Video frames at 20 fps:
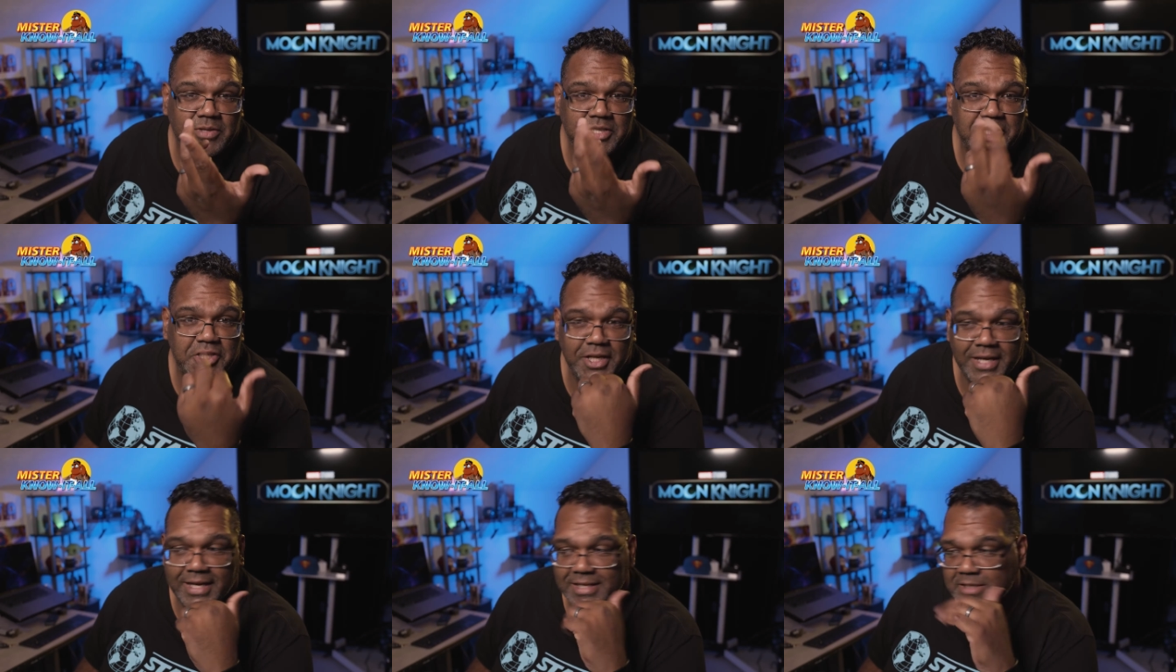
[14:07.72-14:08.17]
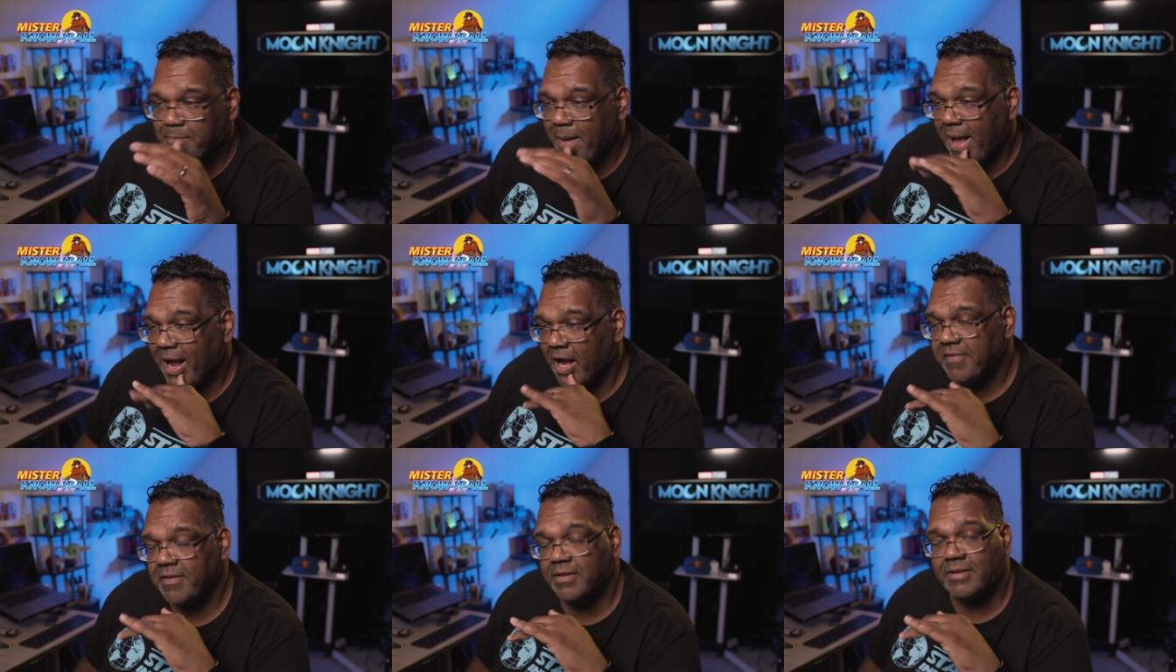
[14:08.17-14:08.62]
when she gets
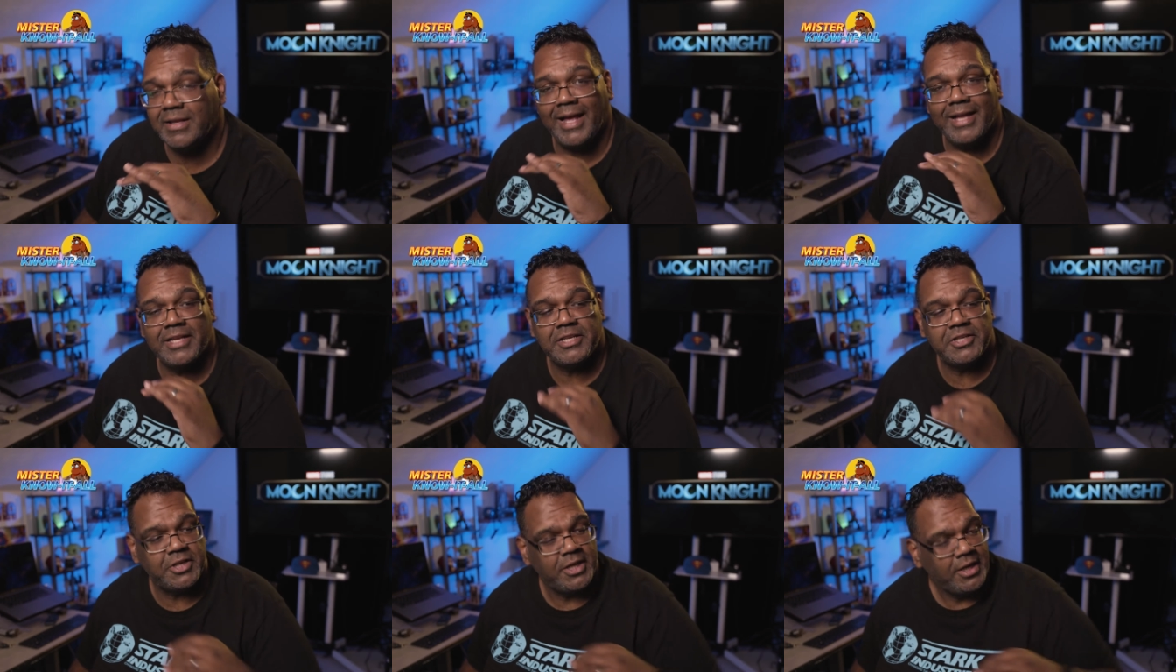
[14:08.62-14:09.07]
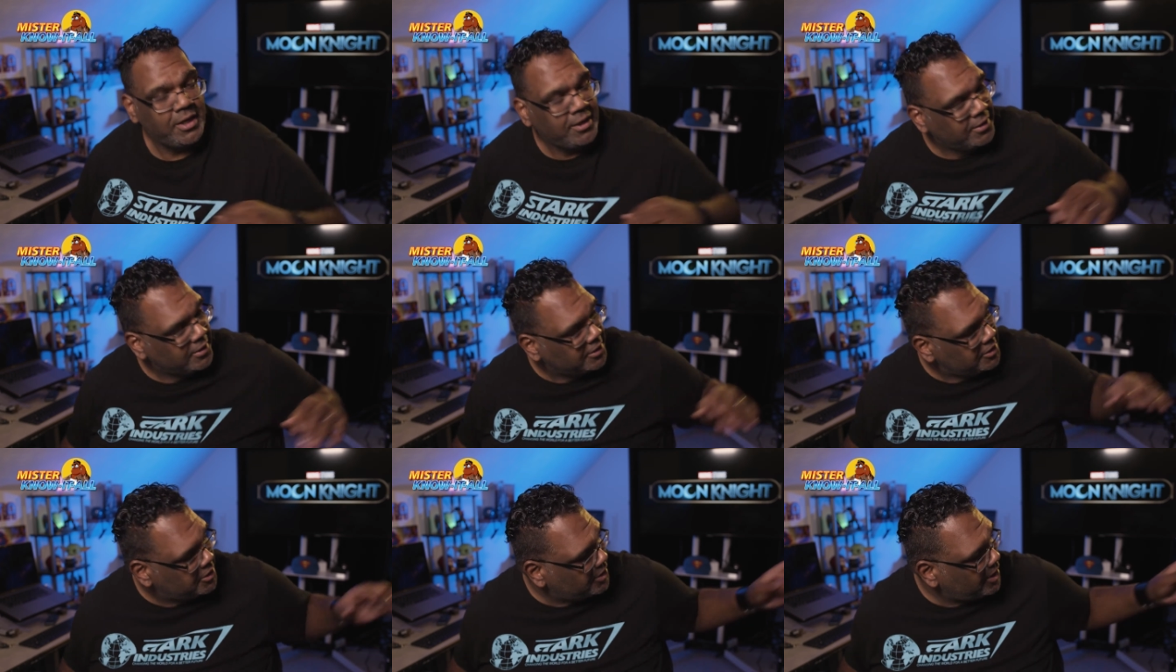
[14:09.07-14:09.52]
back on the ledge.
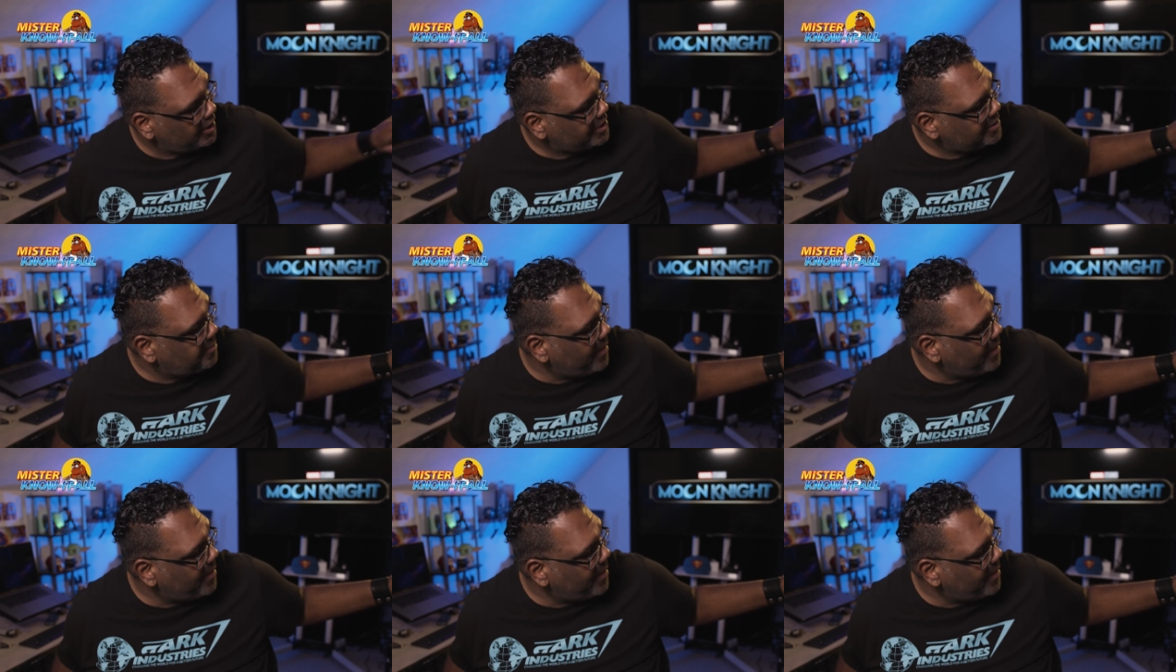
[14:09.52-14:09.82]
She looks